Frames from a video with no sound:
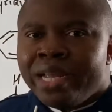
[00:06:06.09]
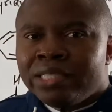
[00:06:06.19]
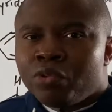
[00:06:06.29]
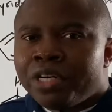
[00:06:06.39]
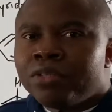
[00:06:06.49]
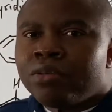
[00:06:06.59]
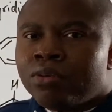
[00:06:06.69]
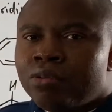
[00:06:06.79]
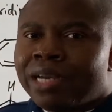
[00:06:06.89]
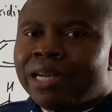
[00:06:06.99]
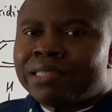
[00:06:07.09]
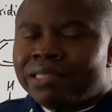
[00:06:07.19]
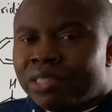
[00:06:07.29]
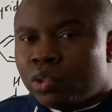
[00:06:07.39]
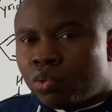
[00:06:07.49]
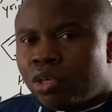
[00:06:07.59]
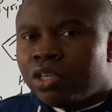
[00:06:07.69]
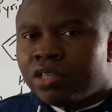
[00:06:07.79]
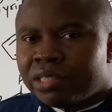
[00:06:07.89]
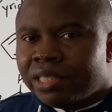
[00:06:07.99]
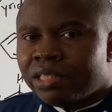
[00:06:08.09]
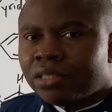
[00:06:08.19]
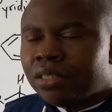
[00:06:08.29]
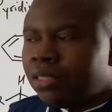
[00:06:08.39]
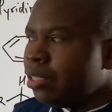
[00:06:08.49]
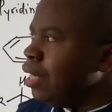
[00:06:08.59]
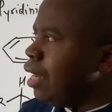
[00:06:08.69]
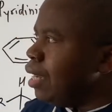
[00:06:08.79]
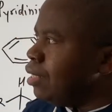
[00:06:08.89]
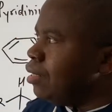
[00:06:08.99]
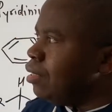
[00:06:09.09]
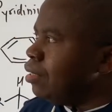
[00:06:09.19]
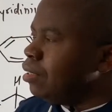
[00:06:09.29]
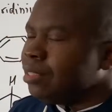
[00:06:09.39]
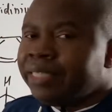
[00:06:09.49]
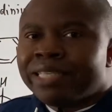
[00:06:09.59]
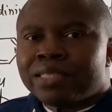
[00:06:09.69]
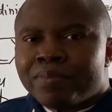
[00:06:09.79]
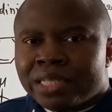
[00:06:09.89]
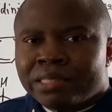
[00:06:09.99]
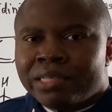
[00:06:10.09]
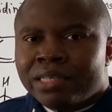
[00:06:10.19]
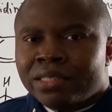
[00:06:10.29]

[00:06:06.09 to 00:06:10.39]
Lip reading: we're going to look at the Swern oxidation and the Des-Martin